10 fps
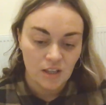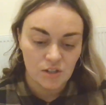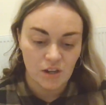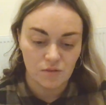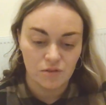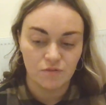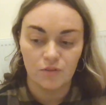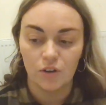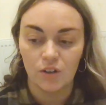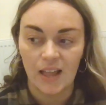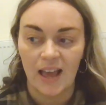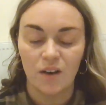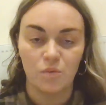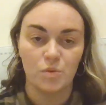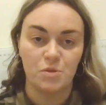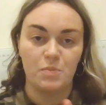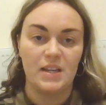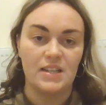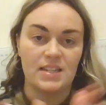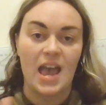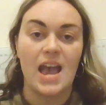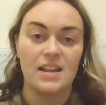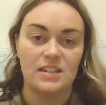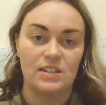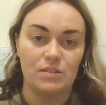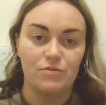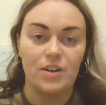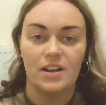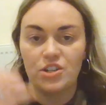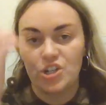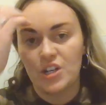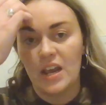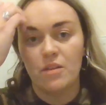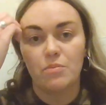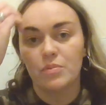So to fall out would be to end the friendship.